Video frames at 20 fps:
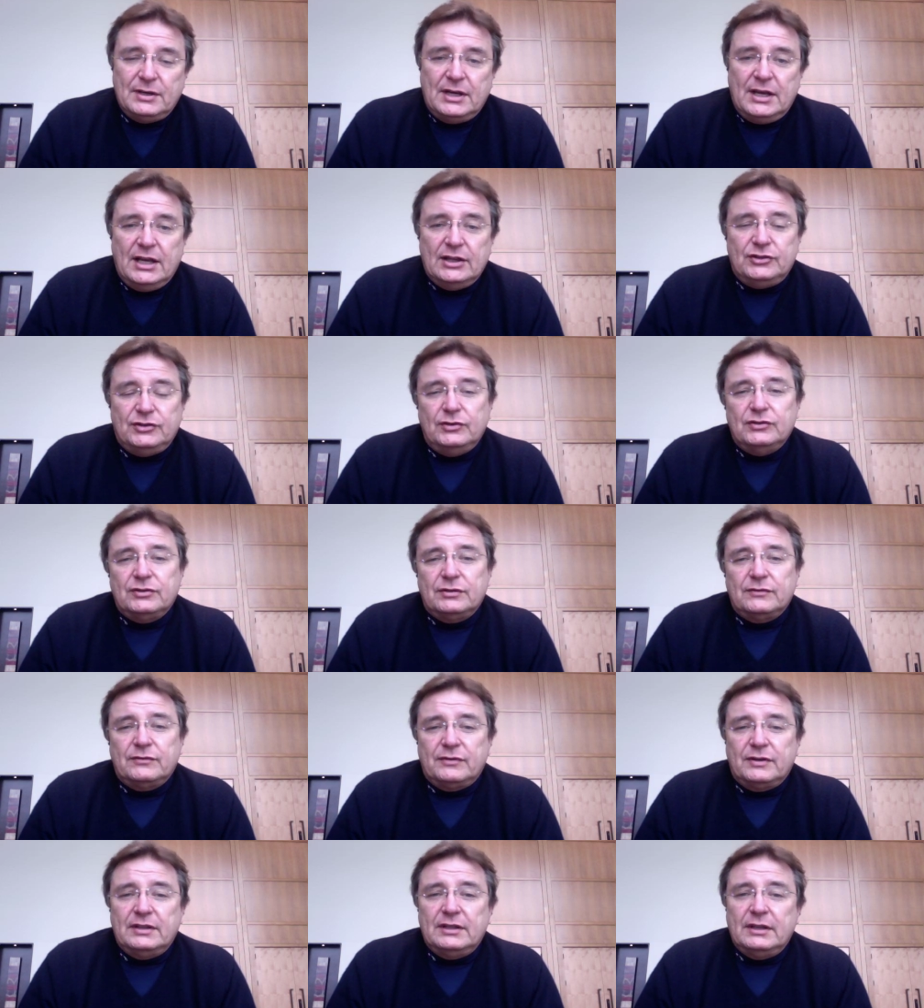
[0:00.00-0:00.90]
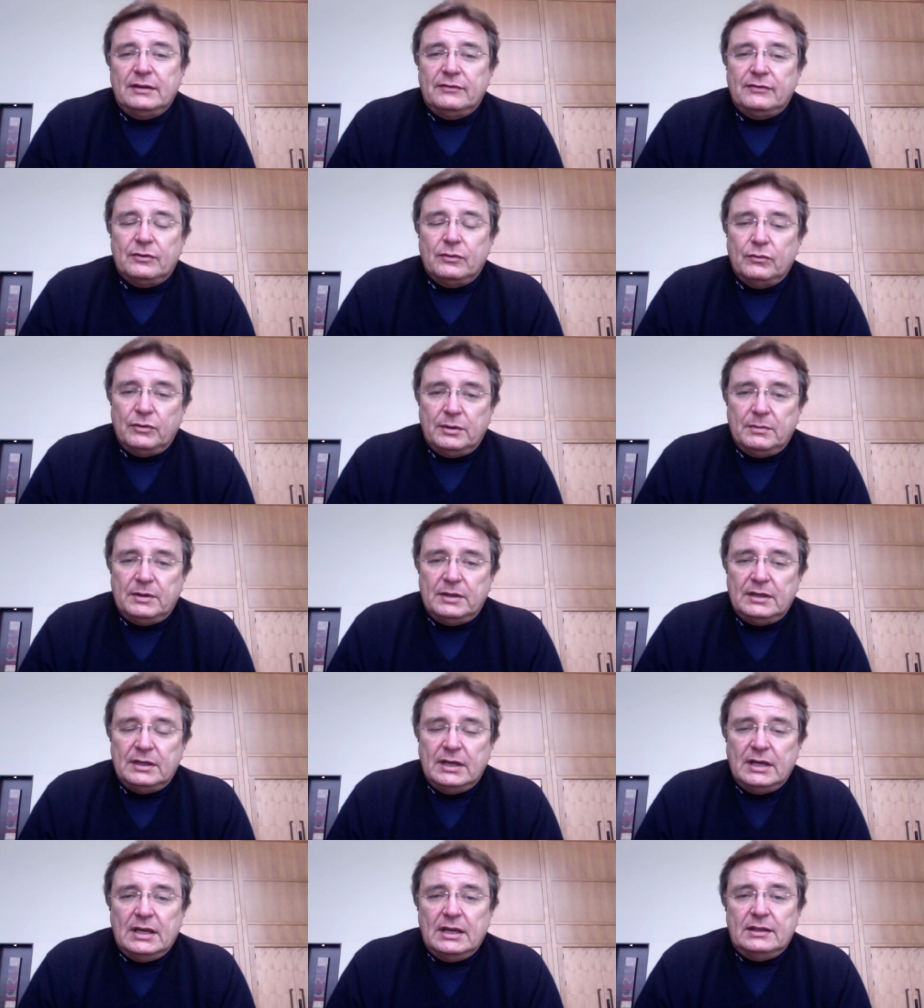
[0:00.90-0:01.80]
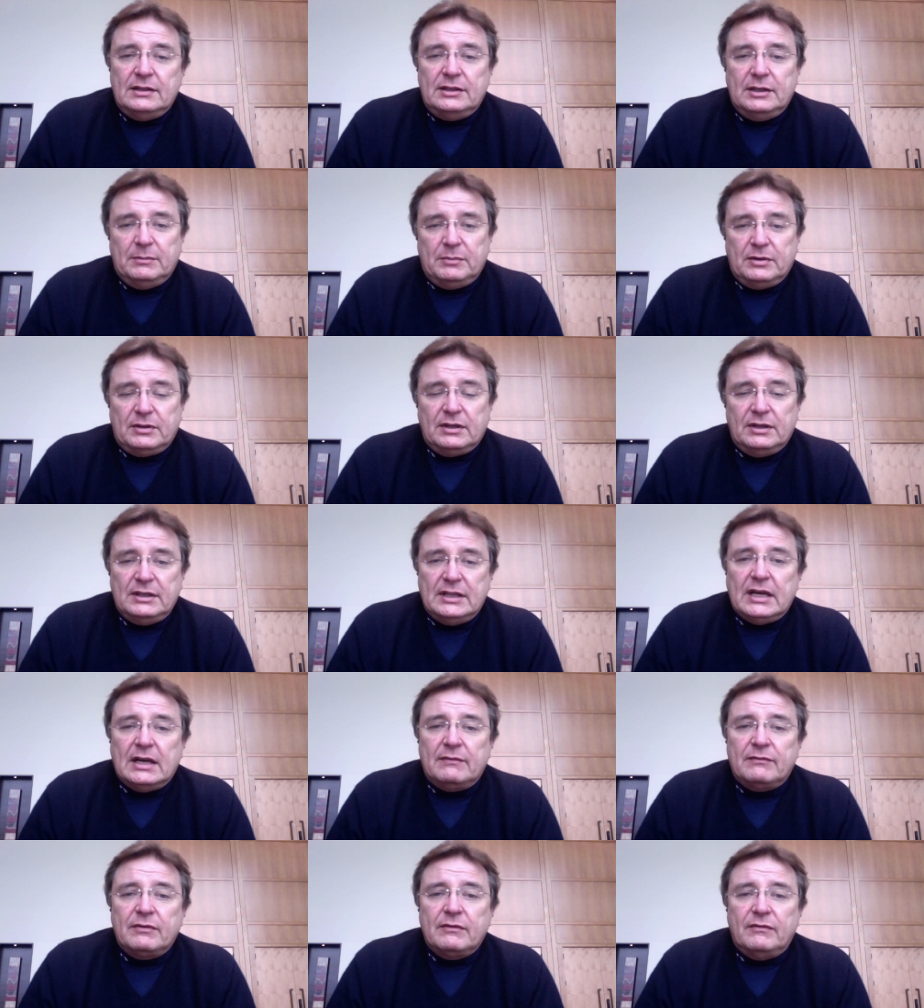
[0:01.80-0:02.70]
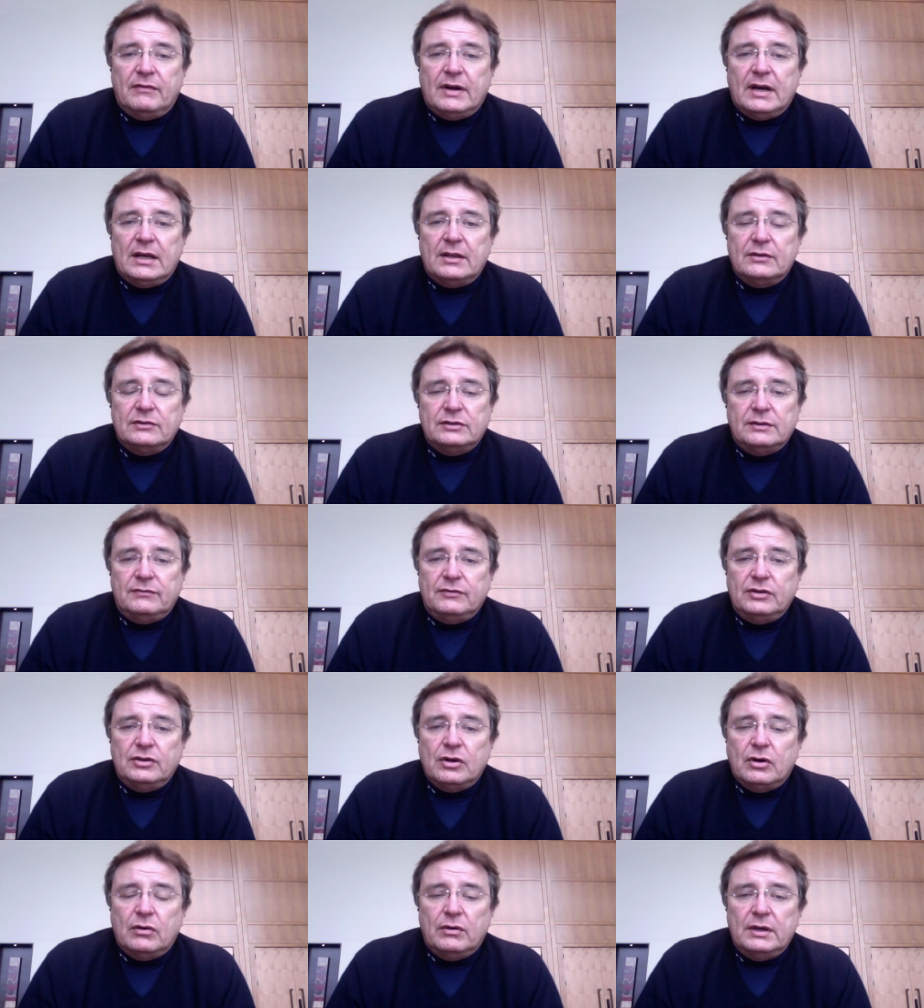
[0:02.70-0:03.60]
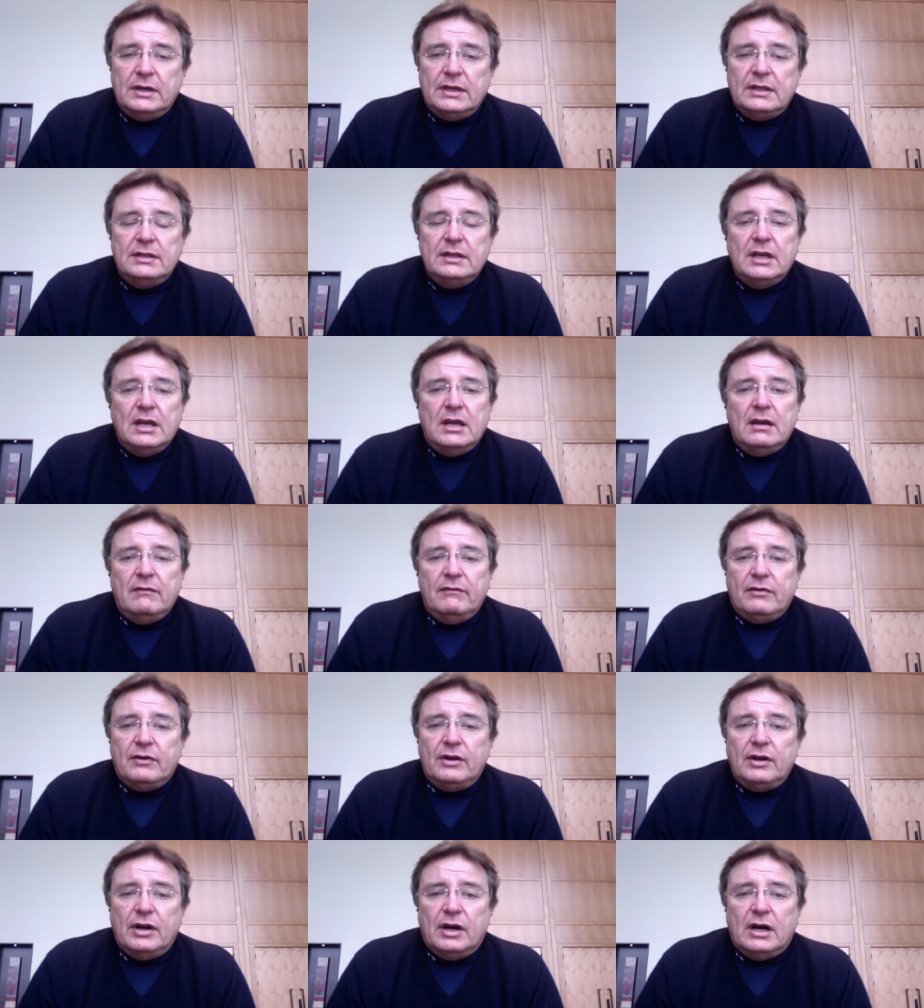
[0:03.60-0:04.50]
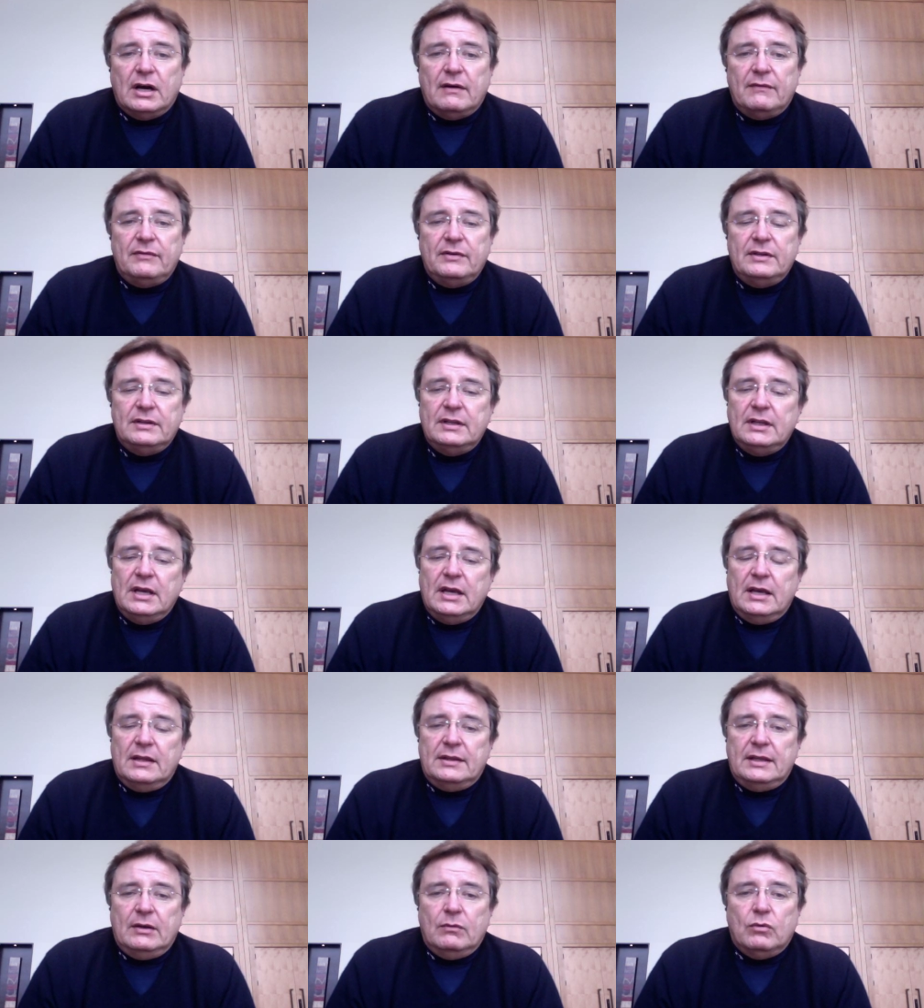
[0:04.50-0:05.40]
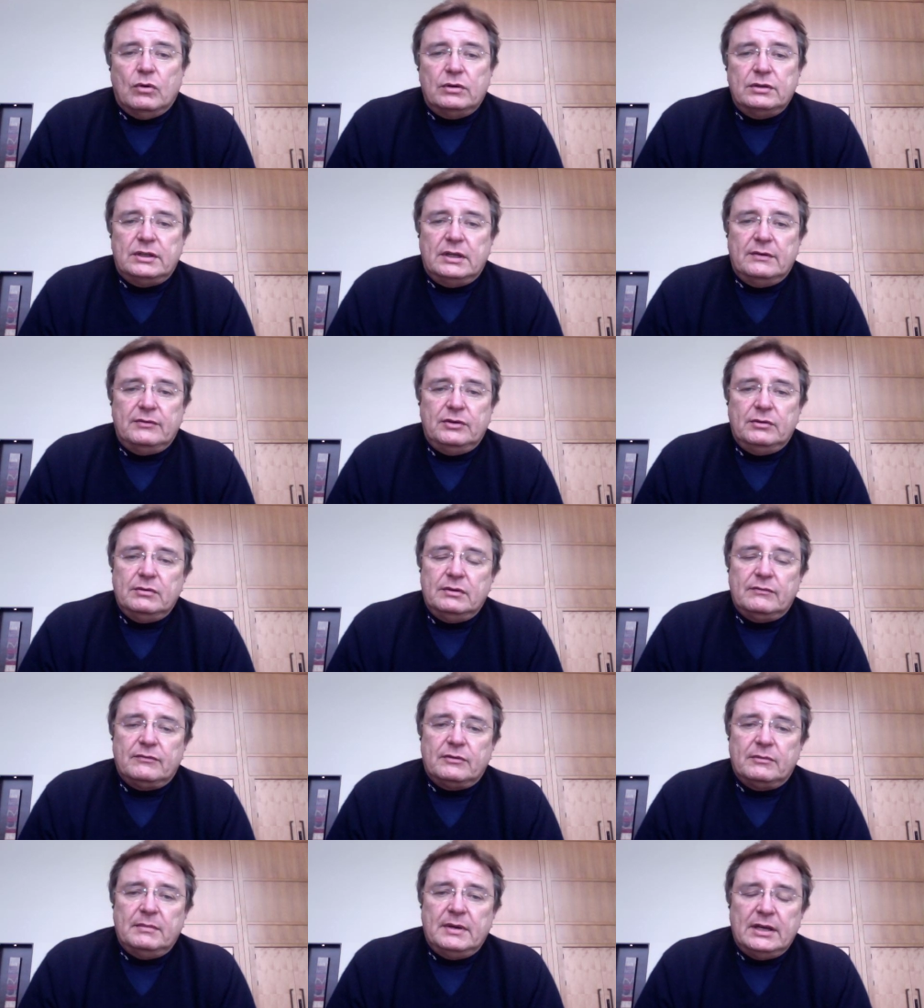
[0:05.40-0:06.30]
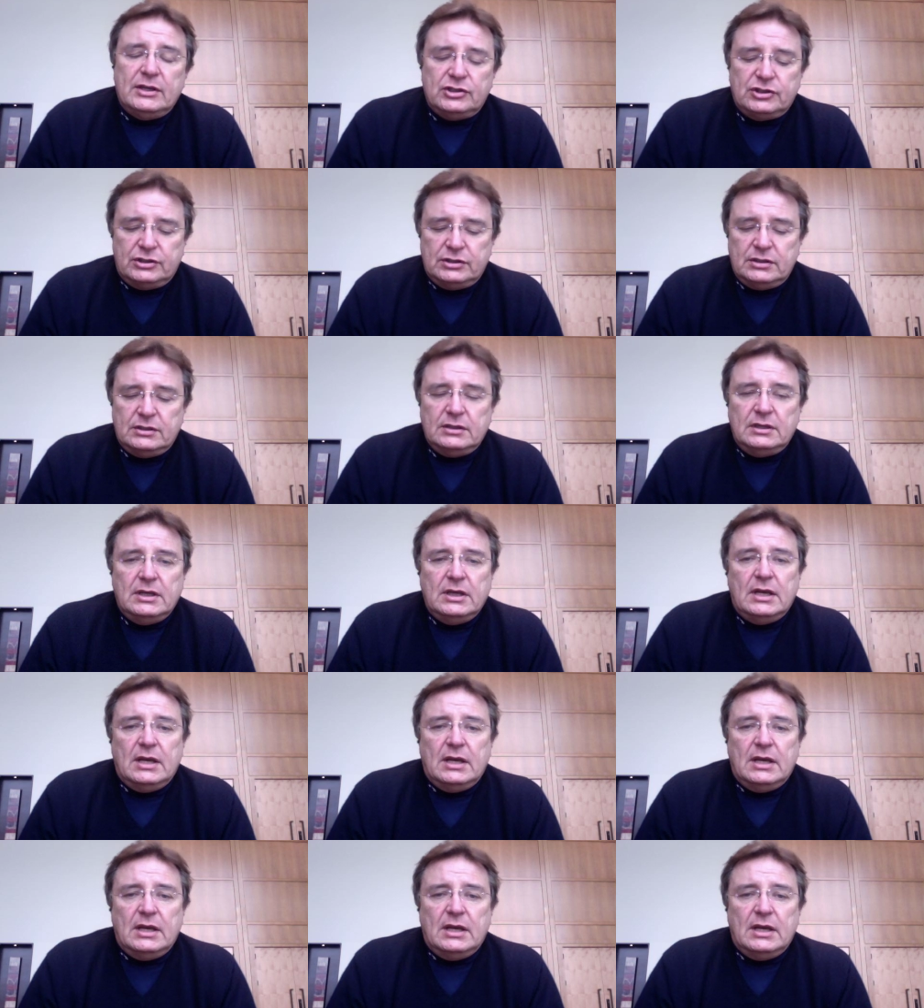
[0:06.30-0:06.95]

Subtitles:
It's user-friendly for women, typically not for fathers. If you go in, very often they won't give you information.